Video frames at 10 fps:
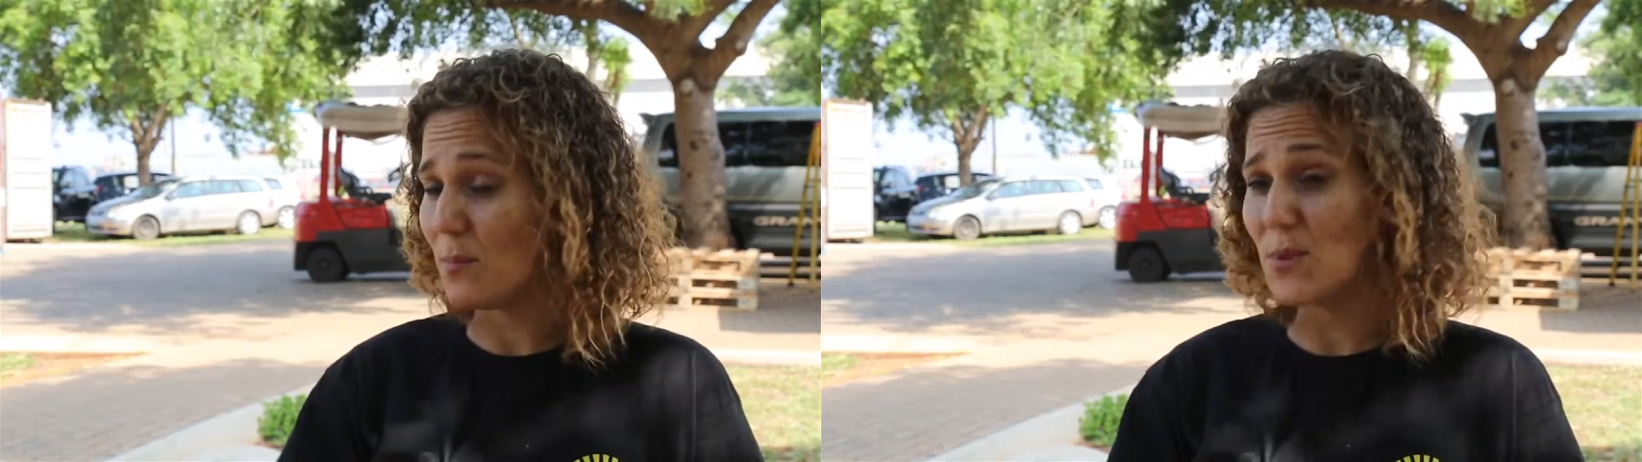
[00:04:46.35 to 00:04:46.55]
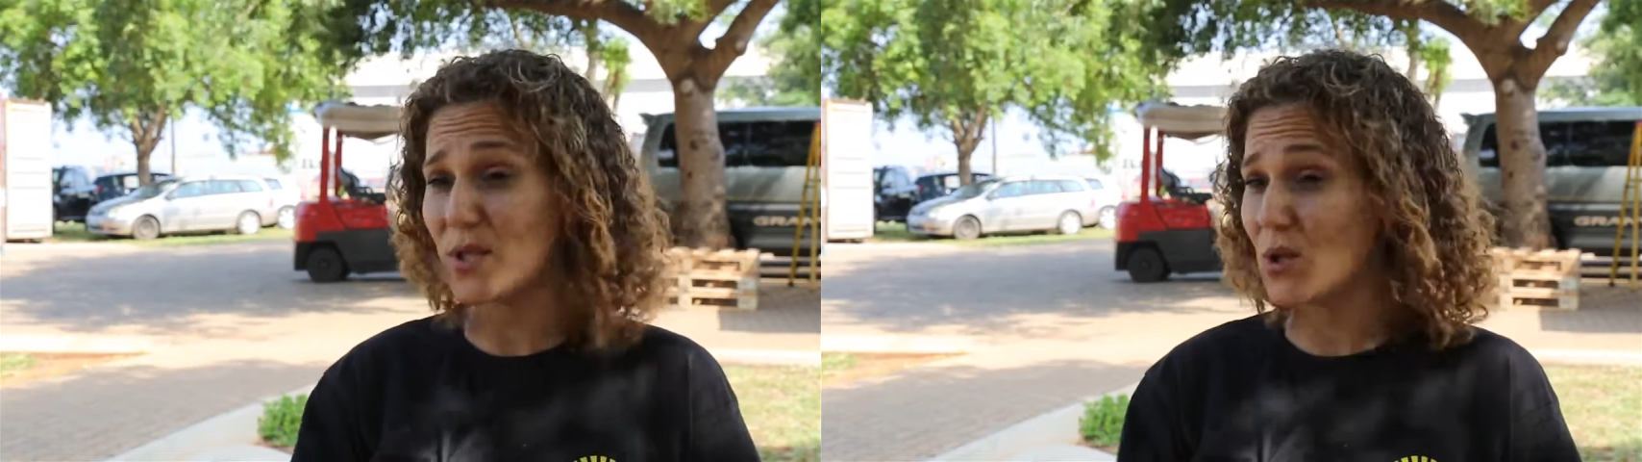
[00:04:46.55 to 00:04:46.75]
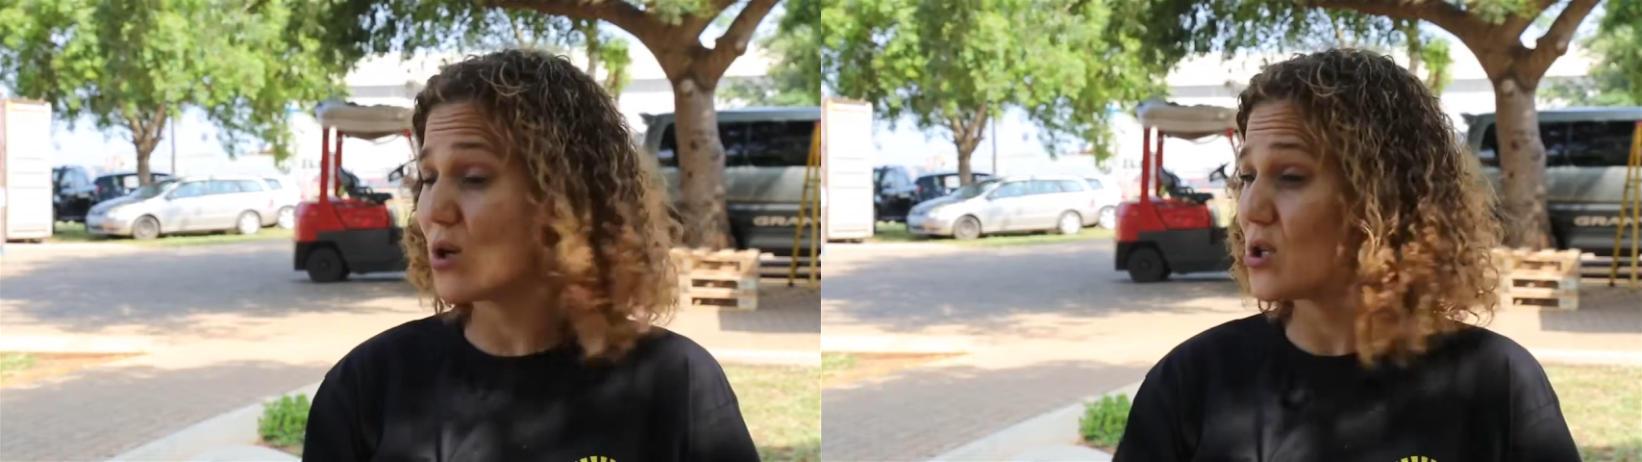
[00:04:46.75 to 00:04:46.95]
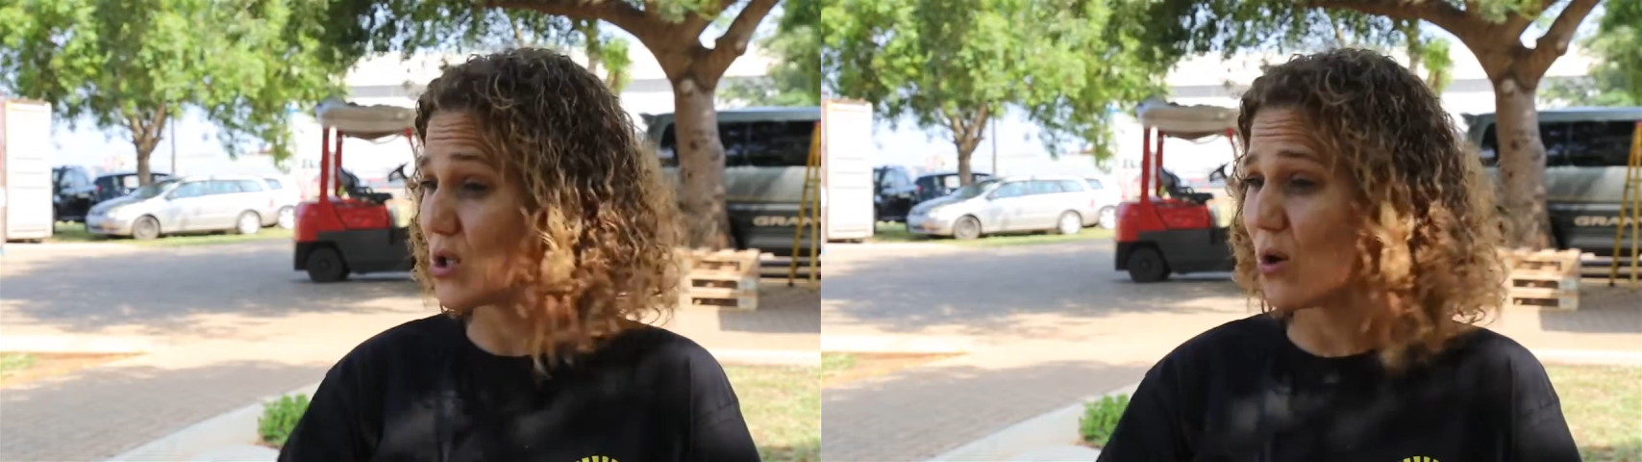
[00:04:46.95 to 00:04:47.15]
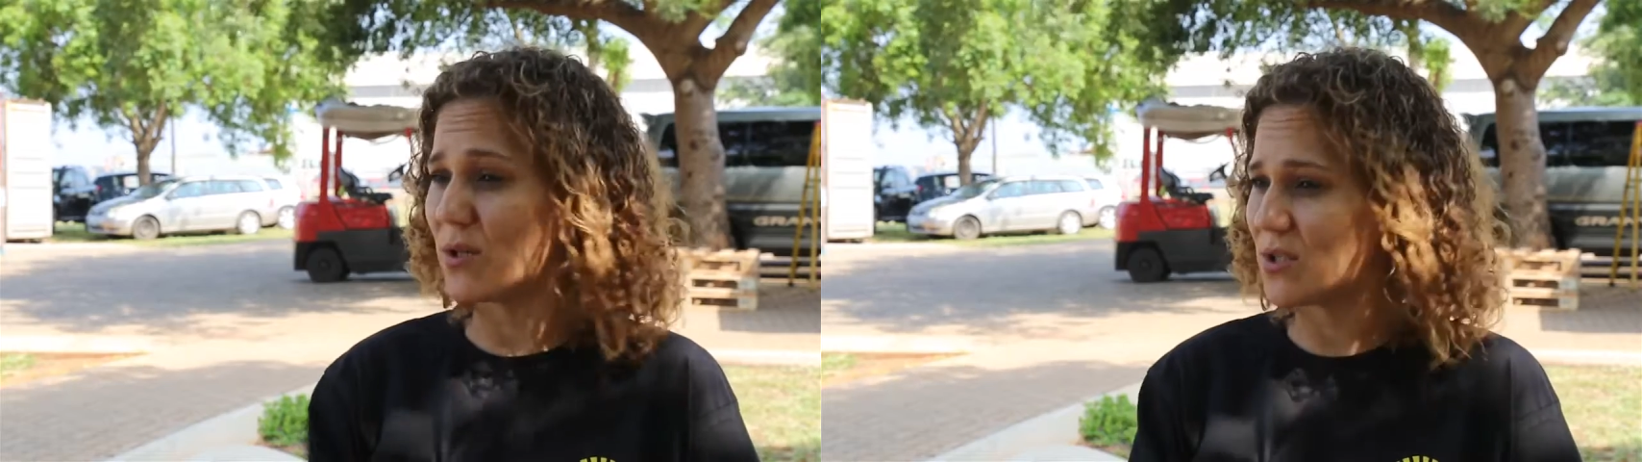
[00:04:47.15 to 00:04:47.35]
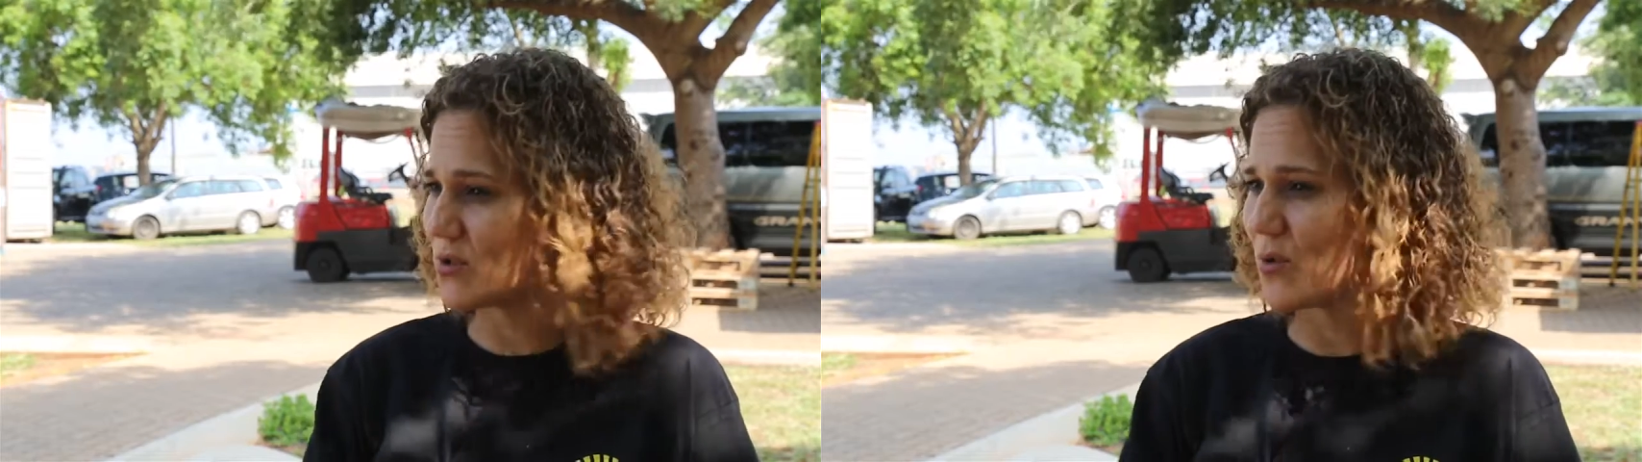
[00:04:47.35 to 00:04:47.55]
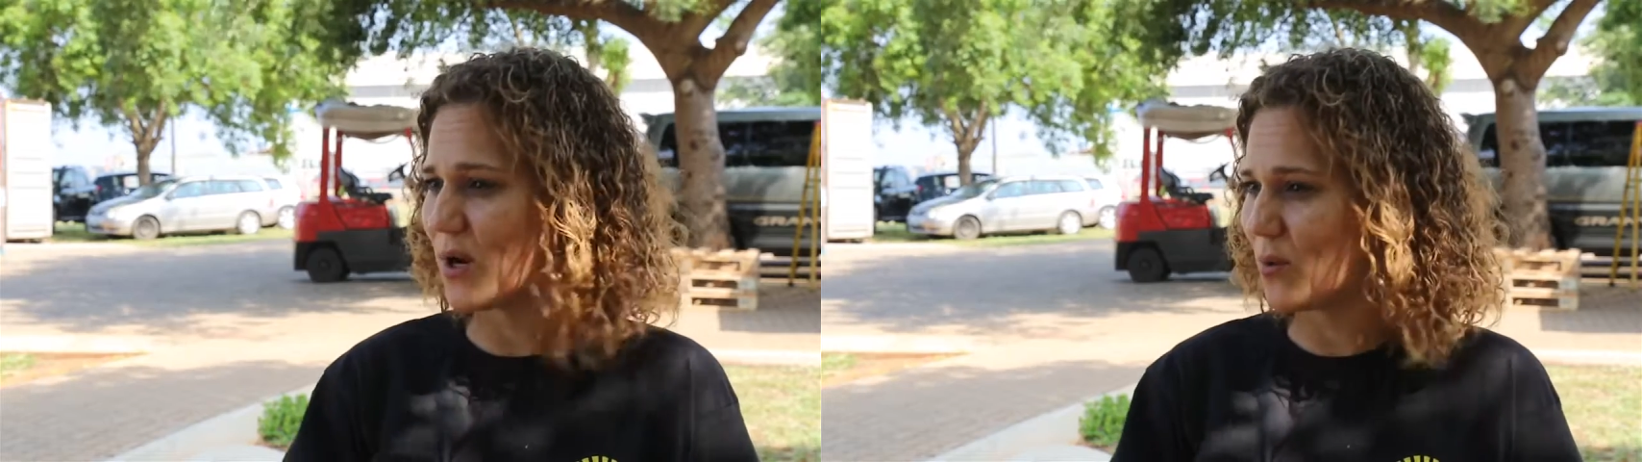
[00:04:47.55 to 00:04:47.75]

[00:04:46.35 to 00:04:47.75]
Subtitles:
And Mr. Don saw it straight